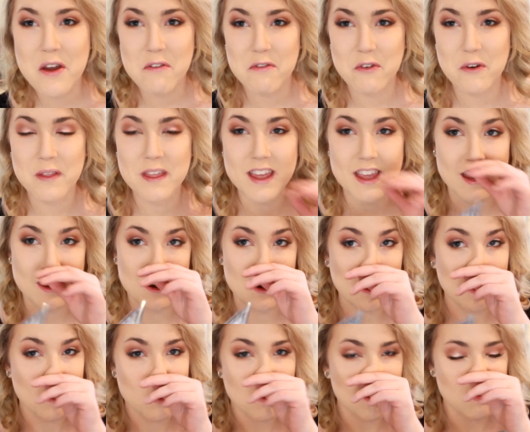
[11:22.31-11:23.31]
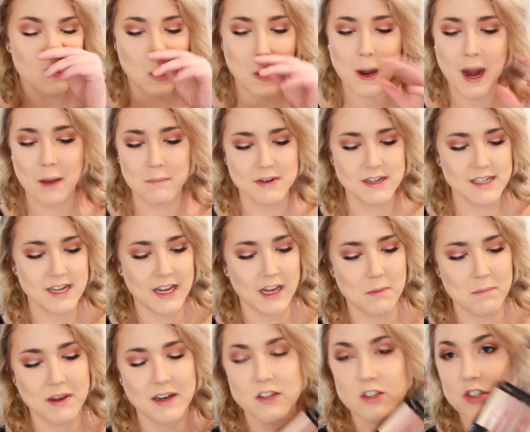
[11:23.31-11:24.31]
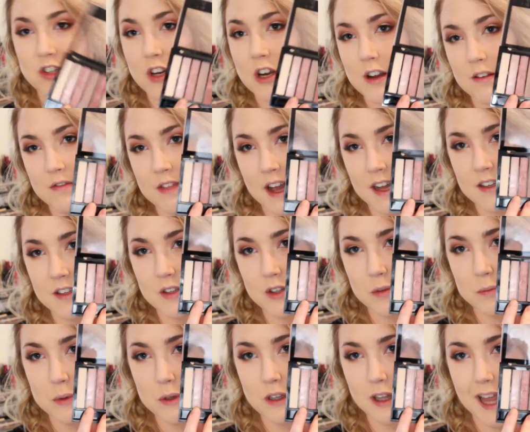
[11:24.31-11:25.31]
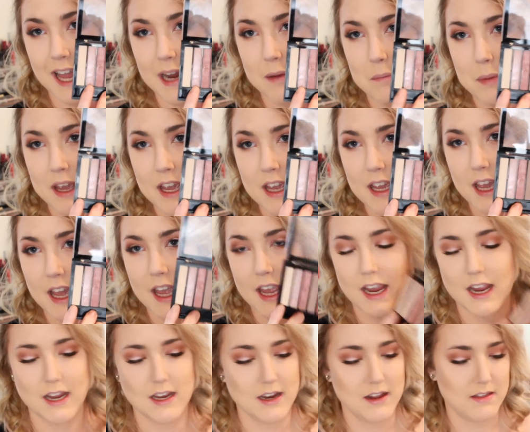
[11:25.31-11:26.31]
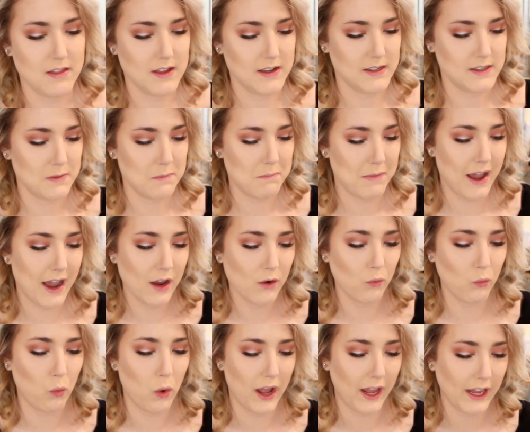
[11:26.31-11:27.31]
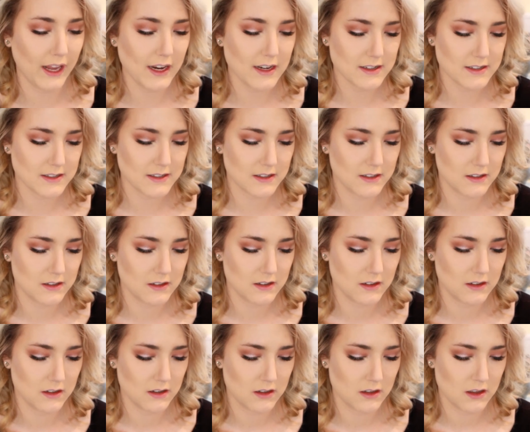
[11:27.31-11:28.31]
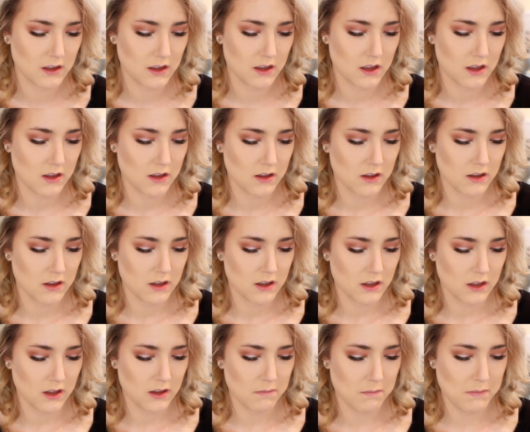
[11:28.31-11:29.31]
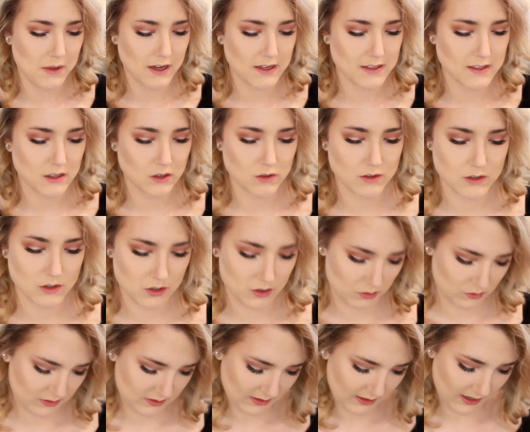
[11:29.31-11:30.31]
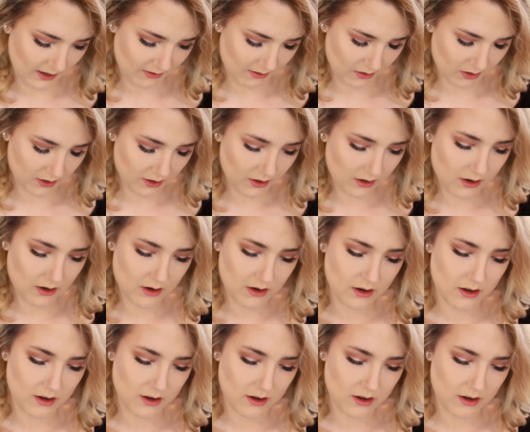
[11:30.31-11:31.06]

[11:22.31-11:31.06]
For the inner corner, I'm going to take a mixture of that super light pink and this matte white and mix those two together.